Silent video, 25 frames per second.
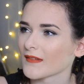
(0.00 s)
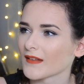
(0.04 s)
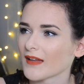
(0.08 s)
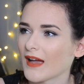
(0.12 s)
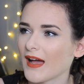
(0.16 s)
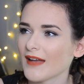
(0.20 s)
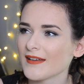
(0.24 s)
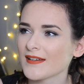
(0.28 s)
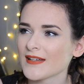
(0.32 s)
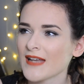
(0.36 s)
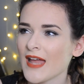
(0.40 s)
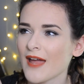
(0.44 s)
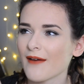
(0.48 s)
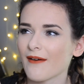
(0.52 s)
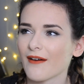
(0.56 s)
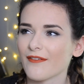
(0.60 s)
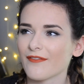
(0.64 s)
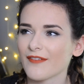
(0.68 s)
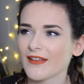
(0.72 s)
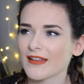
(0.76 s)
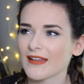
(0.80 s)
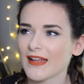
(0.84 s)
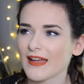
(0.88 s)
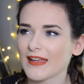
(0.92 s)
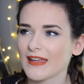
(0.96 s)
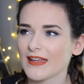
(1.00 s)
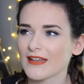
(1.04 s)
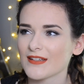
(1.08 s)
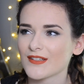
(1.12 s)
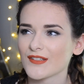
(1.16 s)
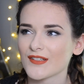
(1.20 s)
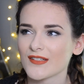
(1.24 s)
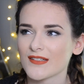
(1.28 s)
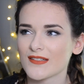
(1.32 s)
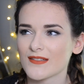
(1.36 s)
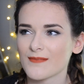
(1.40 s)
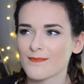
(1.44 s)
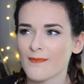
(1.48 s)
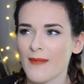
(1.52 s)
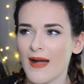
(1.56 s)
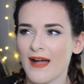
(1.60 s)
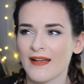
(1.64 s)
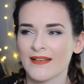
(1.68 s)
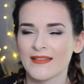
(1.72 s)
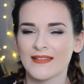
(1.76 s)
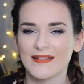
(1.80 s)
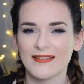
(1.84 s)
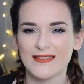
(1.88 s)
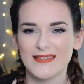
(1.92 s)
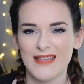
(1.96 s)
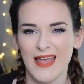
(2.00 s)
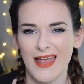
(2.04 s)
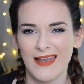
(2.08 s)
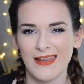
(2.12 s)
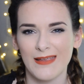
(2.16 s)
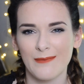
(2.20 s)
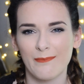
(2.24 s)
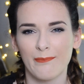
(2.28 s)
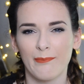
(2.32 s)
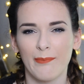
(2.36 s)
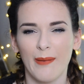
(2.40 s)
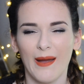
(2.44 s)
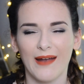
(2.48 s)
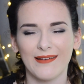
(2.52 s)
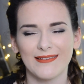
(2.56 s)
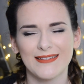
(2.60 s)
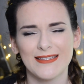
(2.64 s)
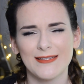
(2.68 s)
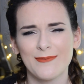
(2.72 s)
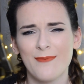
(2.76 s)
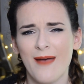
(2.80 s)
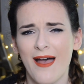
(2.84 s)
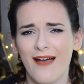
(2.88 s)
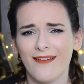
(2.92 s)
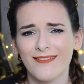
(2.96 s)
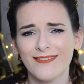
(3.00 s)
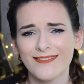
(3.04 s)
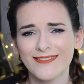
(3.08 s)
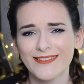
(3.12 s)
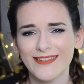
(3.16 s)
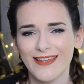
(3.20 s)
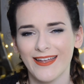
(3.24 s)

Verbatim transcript: I don't know, I feel like it just masks any bad smells,